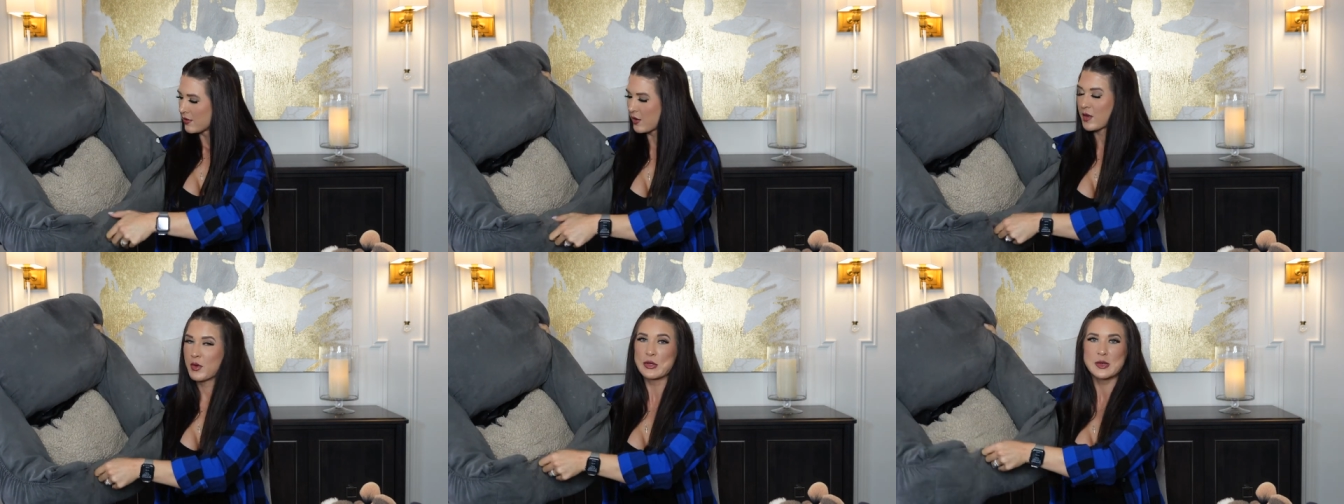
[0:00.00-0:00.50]
for
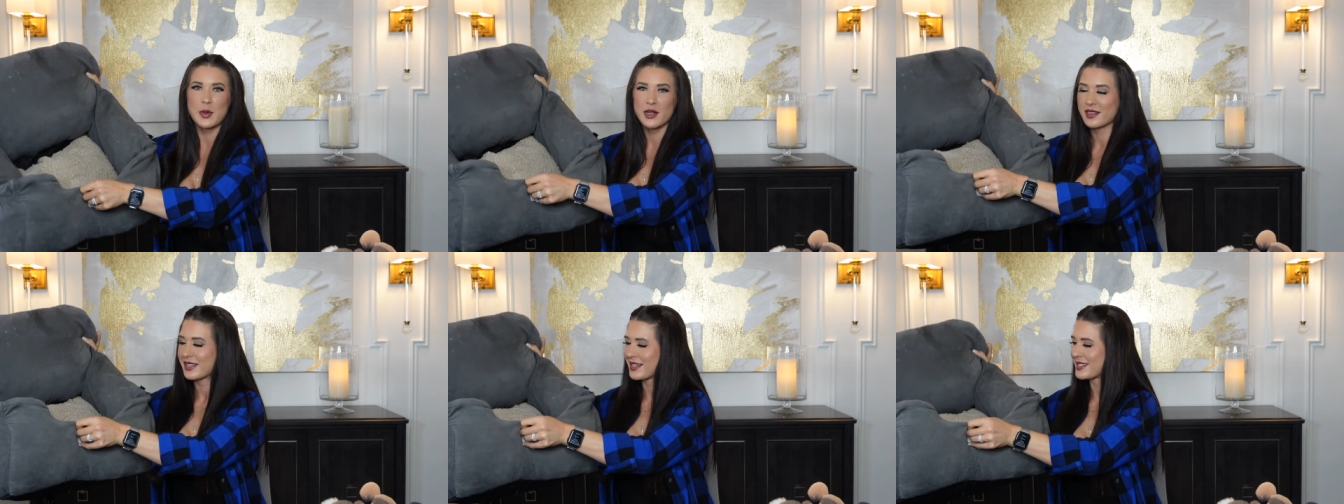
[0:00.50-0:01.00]
the most part
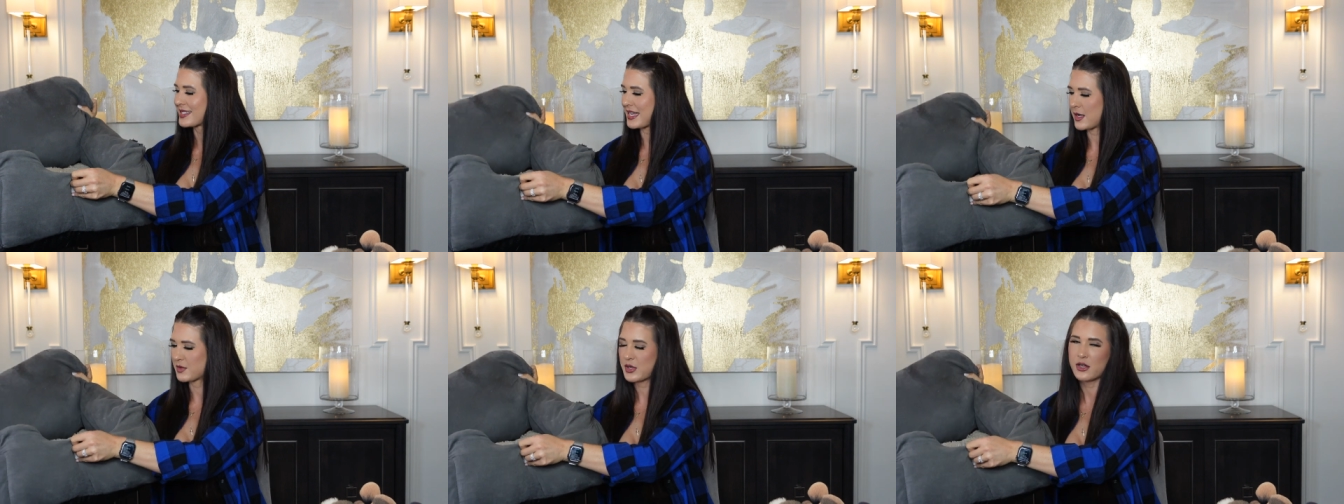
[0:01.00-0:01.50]
at least,
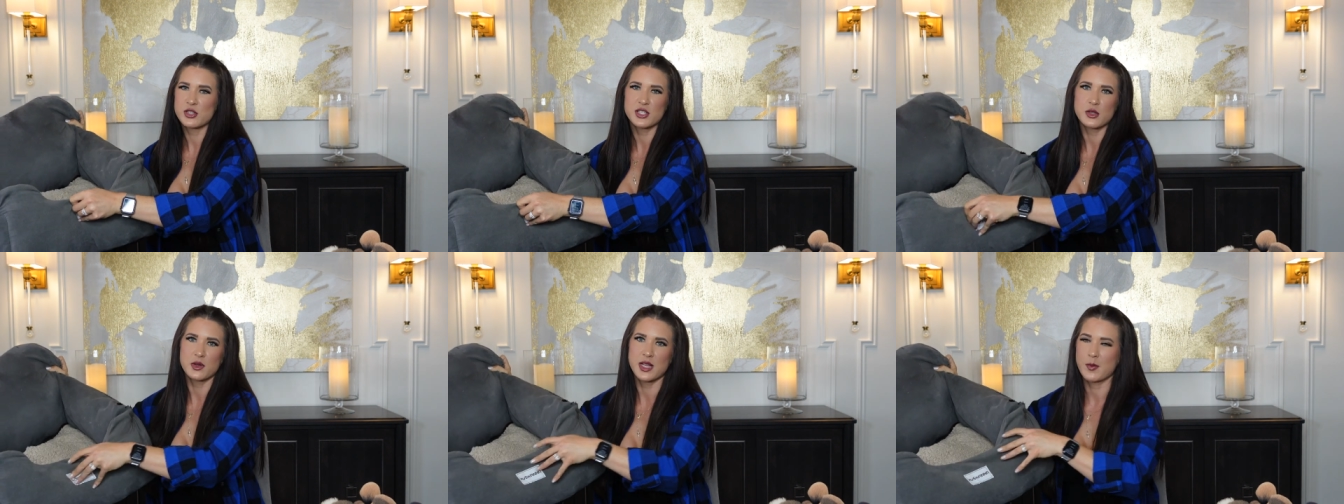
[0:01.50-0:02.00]
um, so I usually
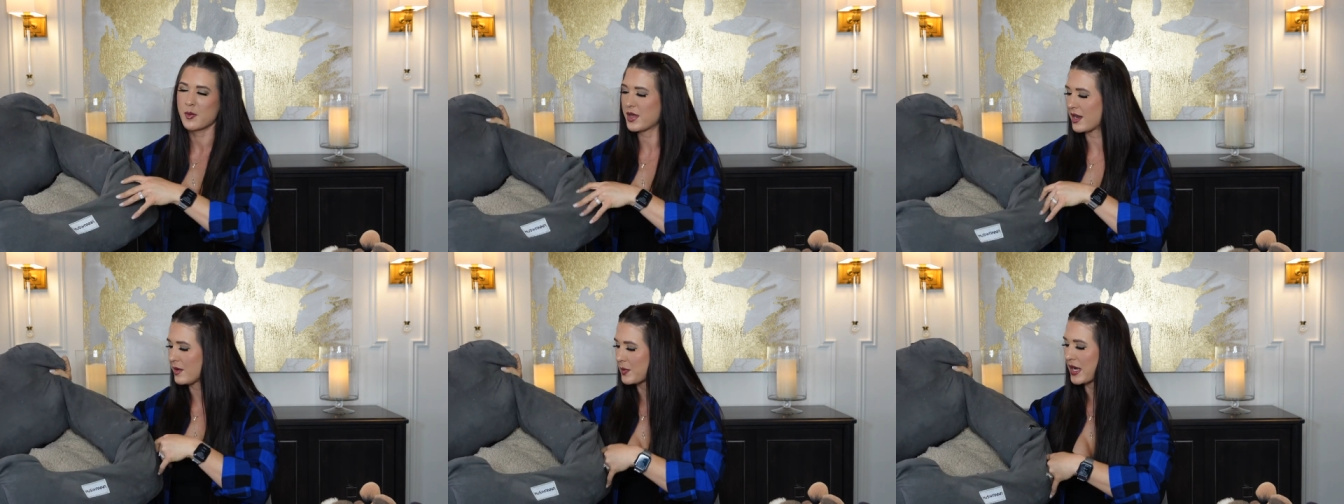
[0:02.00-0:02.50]
don't clip them
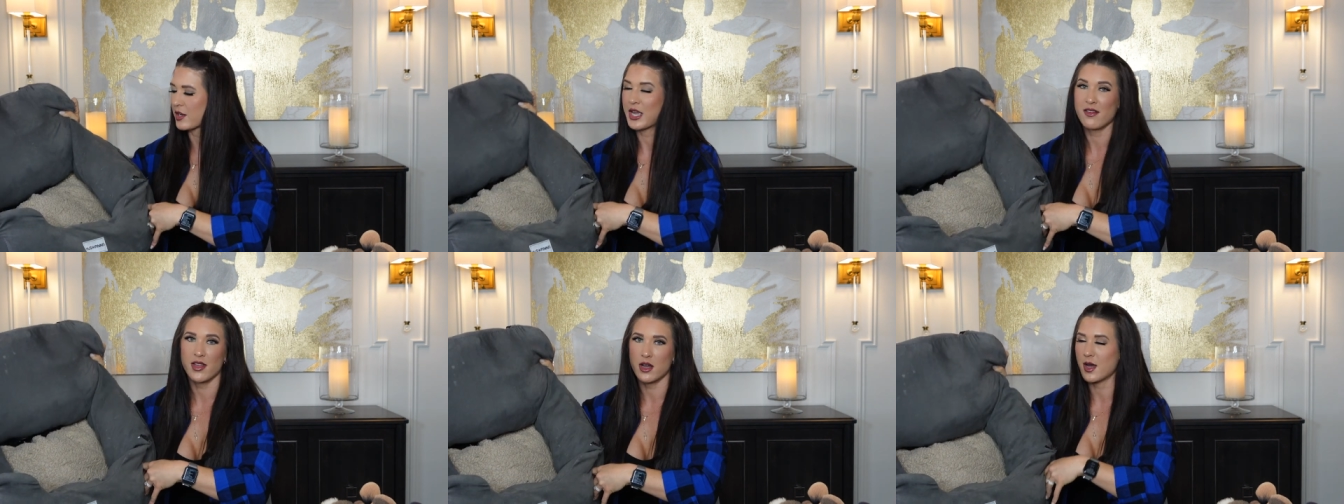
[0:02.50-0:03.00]
in, but you
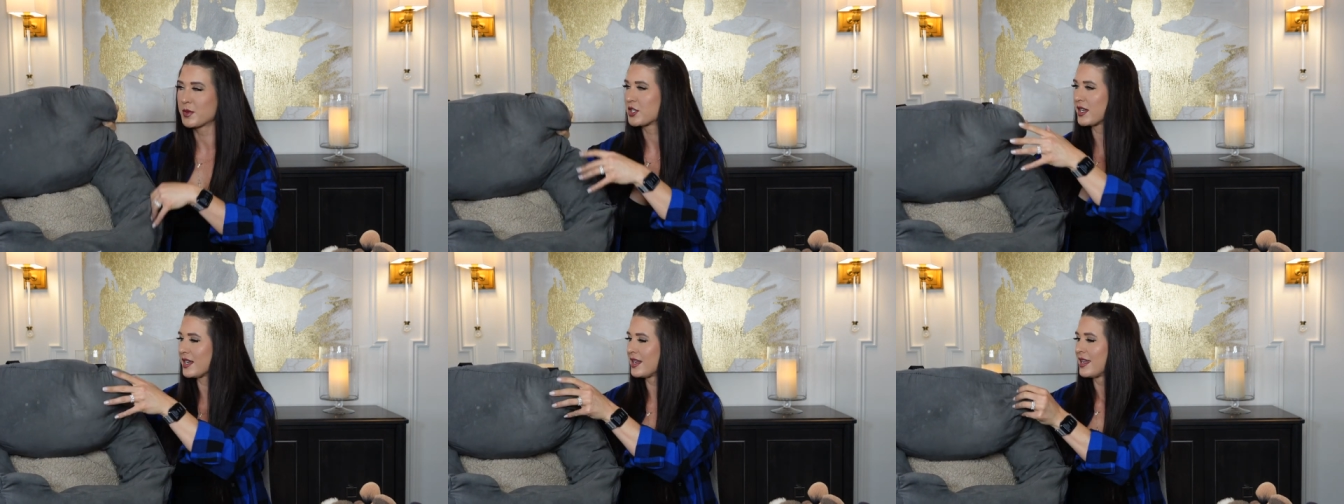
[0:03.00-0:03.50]
have that
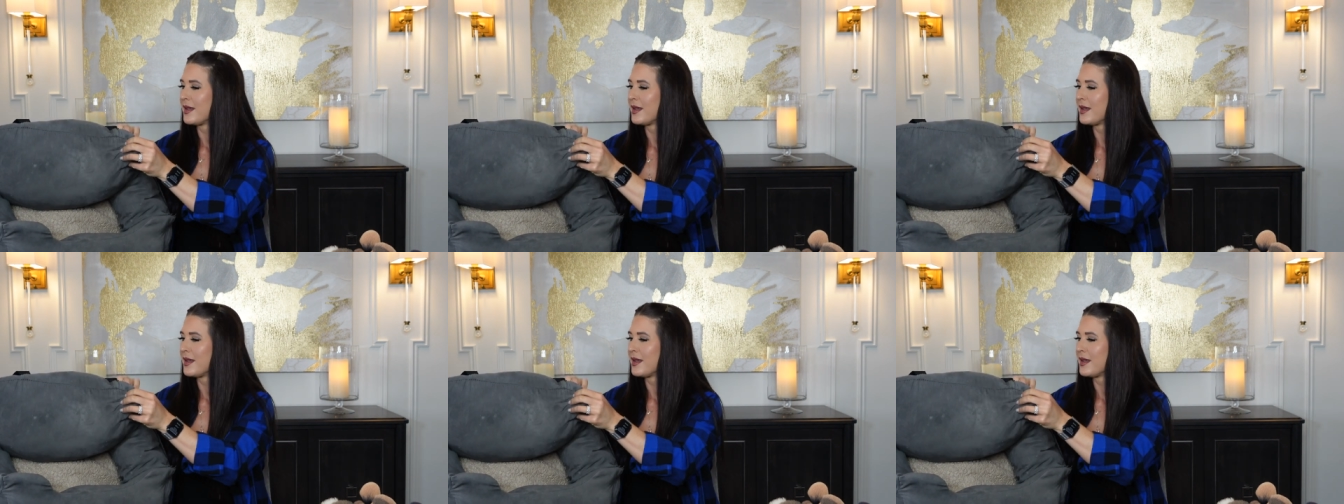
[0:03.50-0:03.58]
option.